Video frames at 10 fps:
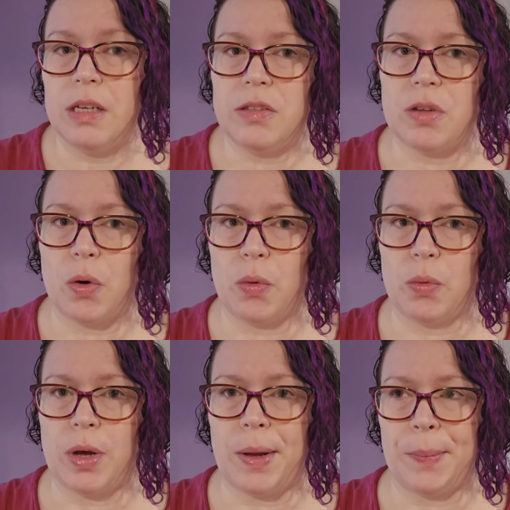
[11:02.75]

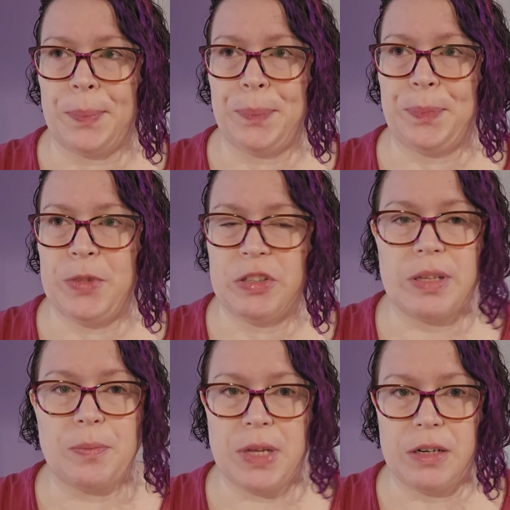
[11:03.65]
So just
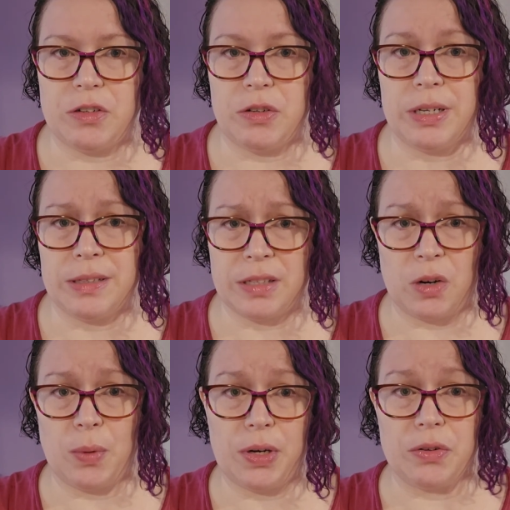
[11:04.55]
something to
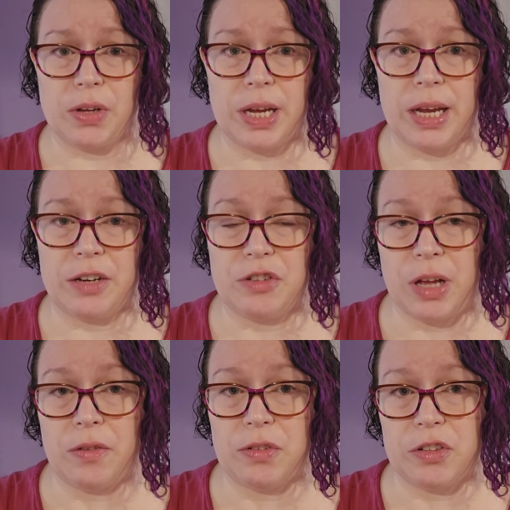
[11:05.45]
consider when you're looking at
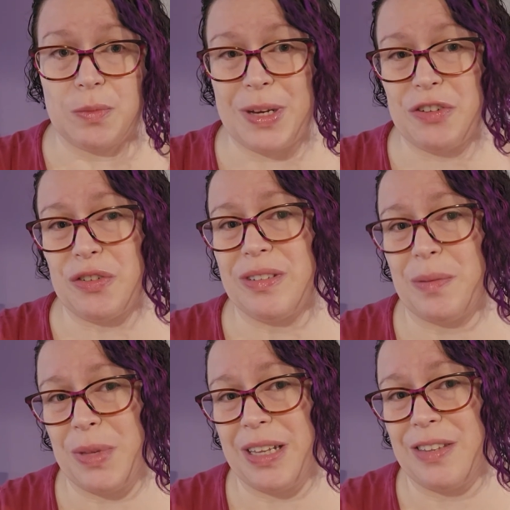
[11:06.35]
shelves. Just make sure it's
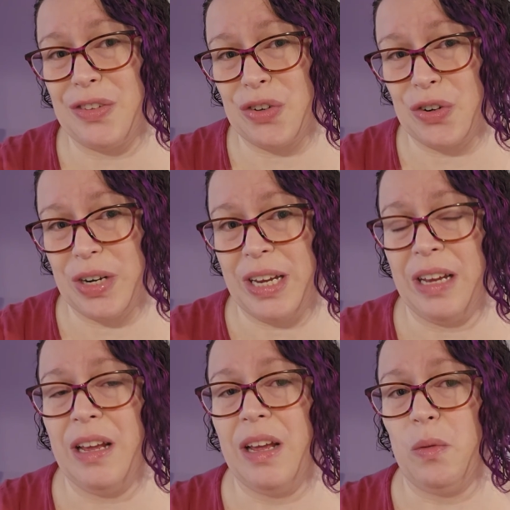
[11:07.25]
something that's
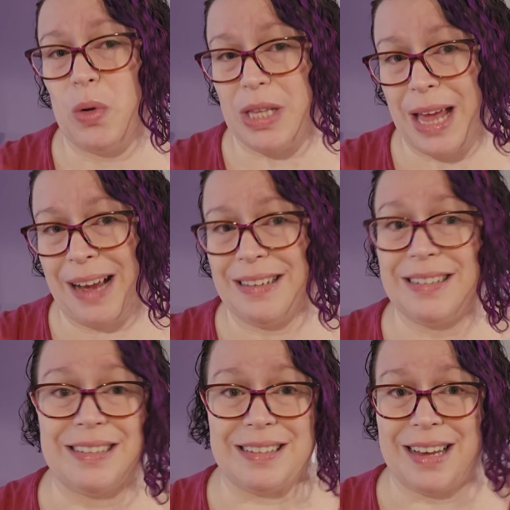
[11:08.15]
sturdy, will last,
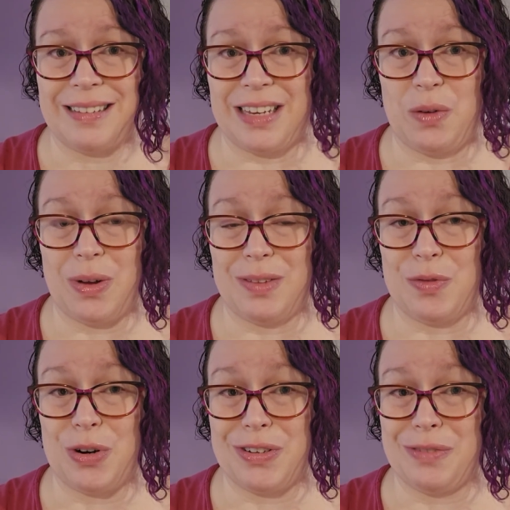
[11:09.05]
because the last thing you want is
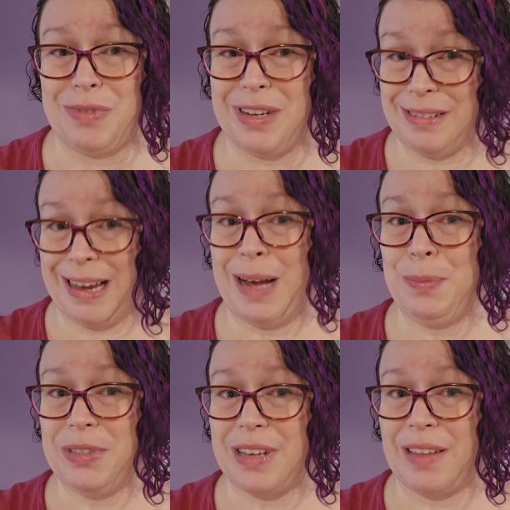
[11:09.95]
for it to
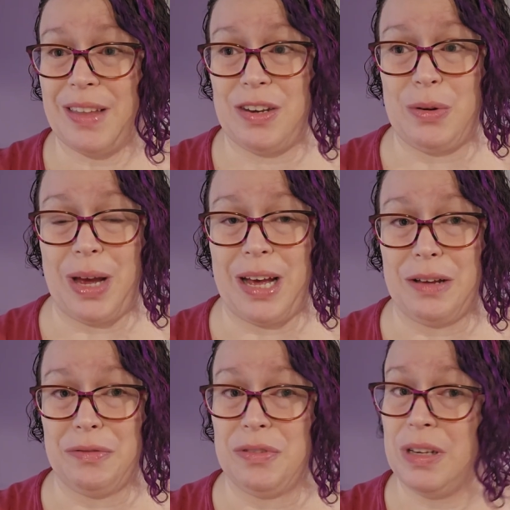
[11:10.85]
collapse and then you
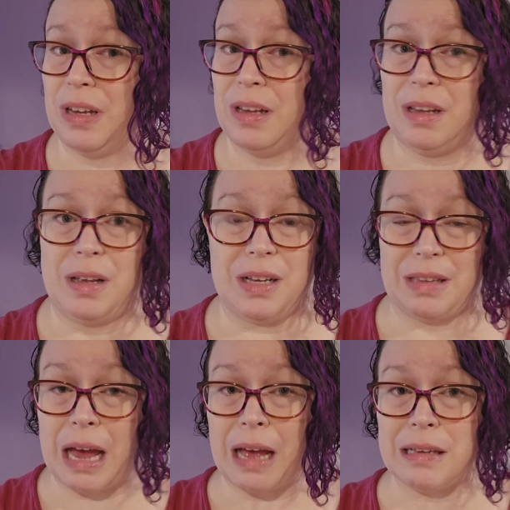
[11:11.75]
have
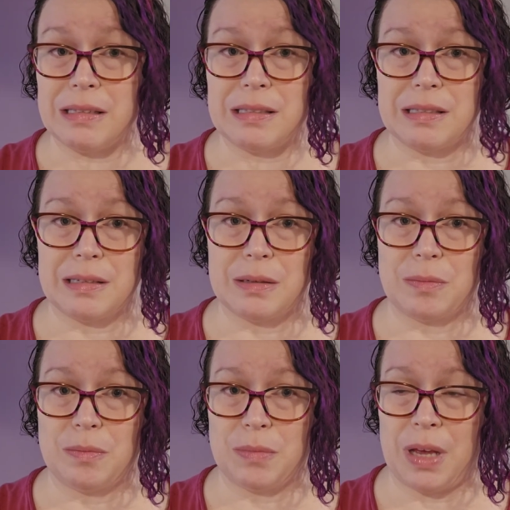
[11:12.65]
glass
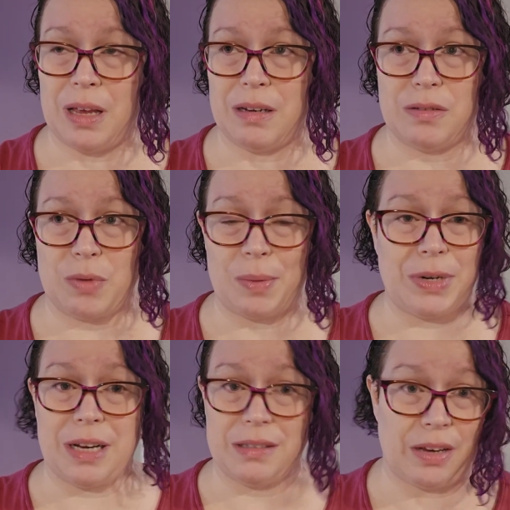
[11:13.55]
and
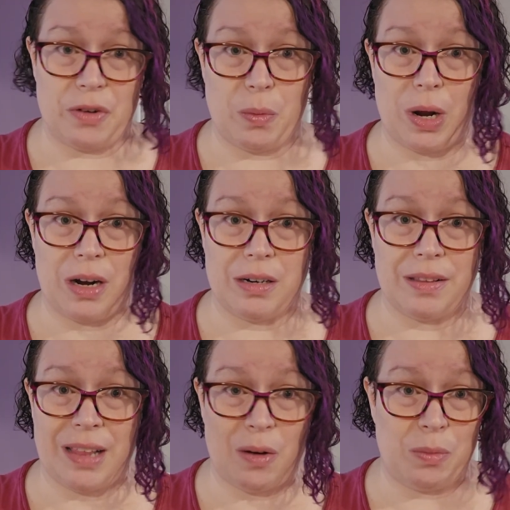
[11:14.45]
reptiles everywhere,
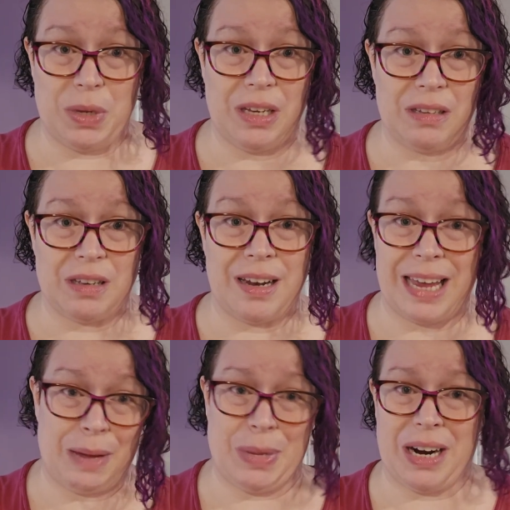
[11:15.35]
and that would be a
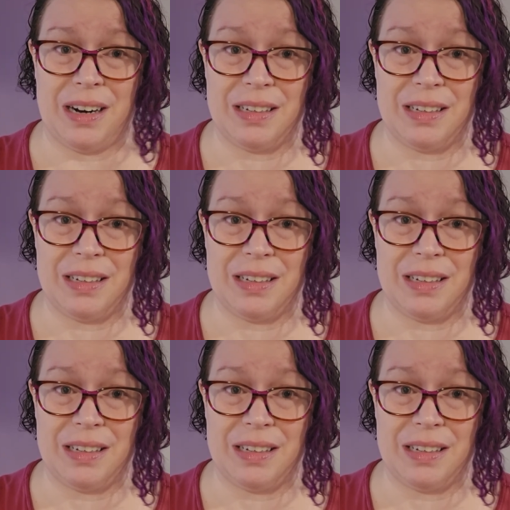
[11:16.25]
nightmare.